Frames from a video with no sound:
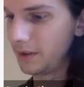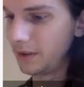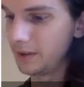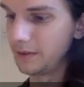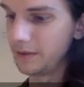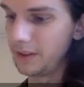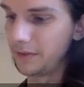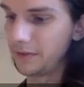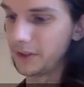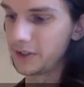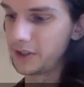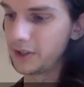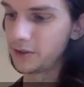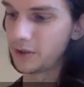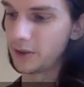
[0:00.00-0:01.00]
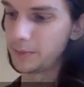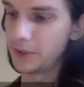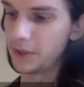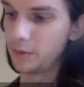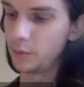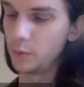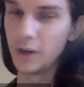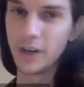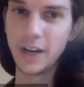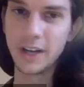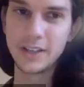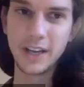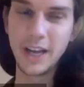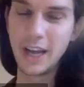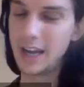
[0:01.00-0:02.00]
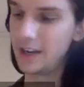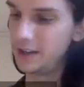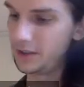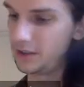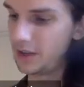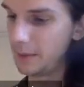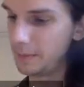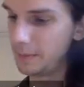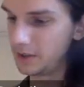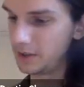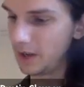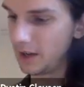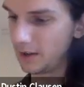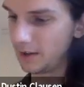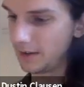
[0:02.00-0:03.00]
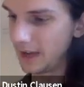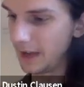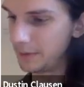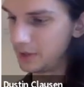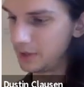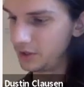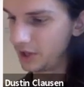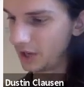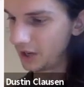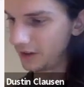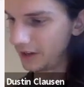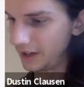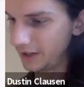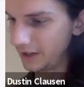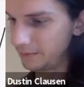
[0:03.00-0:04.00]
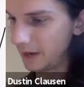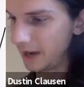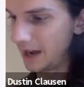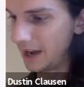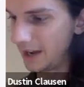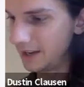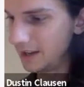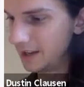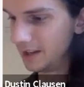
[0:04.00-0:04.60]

in the first description in 1, I say M is generated by